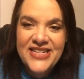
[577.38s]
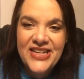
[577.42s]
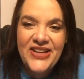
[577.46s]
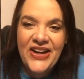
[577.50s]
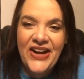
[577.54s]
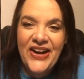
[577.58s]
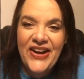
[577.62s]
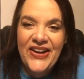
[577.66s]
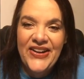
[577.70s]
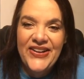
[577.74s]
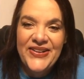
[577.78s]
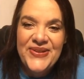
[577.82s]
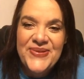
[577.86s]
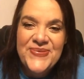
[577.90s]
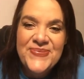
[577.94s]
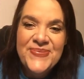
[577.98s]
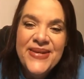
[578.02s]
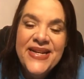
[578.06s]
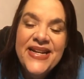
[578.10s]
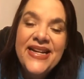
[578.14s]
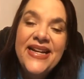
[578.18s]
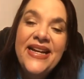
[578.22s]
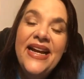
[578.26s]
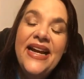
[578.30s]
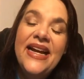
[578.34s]
like to call them.
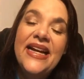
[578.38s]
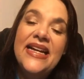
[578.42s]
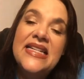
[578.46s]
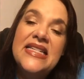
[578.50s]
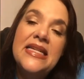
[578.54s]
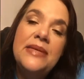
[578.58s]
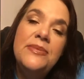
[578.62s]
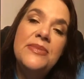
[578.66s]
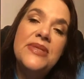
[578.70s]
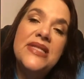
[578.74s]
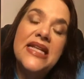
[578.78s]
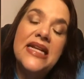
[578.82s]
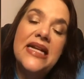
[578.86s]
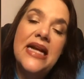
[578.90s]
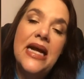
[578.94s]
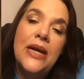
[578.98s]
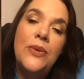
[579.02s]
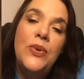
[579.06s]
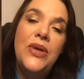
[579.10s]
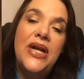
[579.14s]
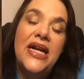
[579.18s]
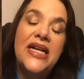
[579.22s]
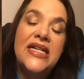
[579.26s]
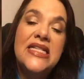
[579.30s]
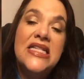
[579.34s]
It seems
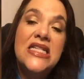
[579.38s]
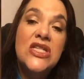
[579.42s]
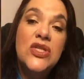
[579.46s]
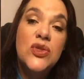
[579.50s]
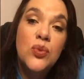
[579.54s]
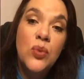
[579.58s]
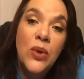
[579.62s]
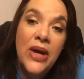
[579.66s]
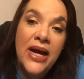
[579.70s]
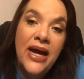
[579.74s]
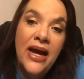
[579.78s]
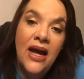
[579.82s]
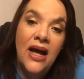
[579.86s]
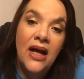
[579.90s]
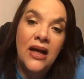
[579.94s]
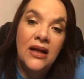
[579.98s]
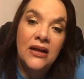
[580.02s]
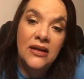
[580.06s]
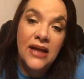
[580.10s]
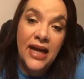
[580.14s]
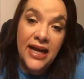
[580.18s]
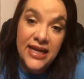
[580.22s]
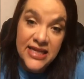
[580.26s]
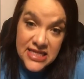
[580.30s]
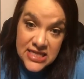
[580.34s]
that when I
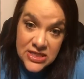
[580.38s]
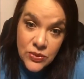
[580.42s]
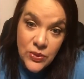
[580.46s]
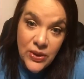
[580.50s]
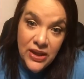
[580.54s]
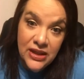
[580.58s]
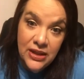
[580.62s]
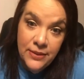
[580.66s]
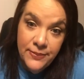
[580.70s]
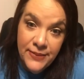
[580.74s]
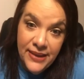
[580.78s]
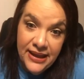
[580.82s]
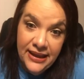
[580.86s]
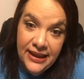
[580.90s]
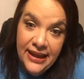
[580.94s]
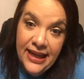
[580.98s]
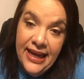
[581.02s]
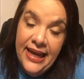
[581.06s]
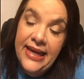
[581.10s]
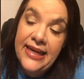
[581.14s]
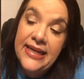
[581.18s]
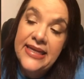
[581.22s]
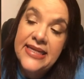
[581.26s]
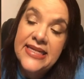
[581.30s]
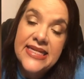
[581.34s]
swell, I swell in my
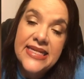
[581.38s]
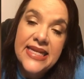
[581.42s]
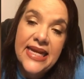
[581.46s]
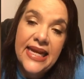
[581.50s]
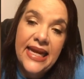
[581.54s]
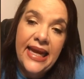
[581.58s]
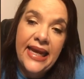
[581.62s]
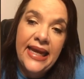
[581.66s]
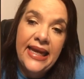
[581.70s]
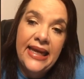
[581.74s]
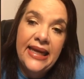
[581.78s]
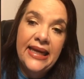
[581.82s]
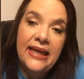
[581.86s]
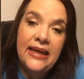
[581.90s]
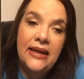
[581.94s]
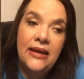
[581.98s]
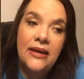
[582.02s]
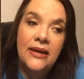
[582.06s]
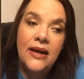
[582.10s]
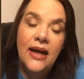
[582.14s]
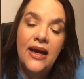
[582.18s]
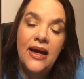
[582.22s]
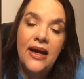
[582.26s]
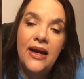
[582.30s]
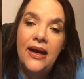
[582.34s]
legs.
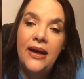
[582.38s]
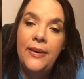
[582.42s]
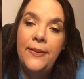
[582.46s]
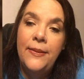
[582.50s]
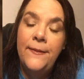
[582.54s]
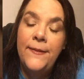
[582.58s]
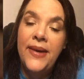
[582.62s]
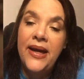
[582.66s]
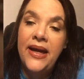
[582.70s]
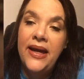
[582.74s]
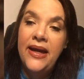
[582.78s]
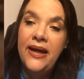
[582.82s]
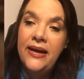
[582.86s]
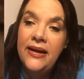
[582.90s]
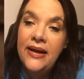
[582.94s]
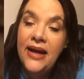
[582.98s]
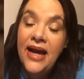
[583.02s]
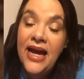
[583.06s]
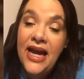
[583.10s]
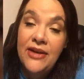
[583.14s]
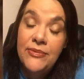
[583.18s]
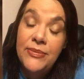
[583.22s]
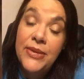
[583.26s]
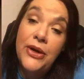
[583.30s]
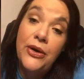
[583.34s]
And
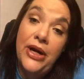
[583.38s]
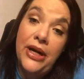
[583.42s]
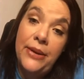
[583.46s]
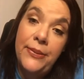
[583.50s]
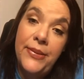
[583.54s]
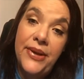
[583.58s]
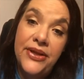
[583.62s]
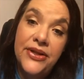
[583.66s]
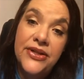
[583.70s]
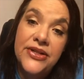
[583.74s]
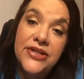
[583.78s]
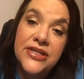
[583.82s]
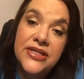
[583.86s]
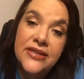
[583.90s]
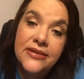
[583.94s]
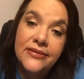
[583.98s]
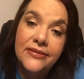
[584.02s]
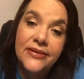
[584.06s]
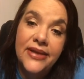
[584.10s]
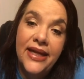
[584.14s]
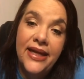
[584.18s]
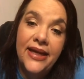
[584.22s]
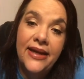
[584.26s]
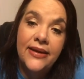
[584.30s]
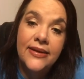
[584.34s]
my I have my grandmother's
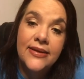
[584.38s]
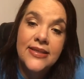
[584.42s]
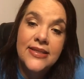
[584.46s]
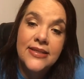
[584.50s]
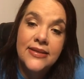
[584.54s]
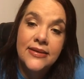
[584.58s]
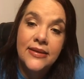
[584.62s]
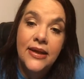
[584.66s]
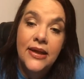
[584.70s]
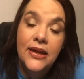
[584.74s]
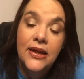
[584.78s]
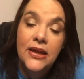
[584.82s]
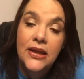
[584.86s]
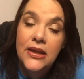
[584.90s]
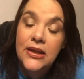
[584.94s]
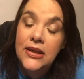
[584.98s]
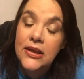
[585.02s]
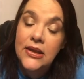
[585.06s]
legs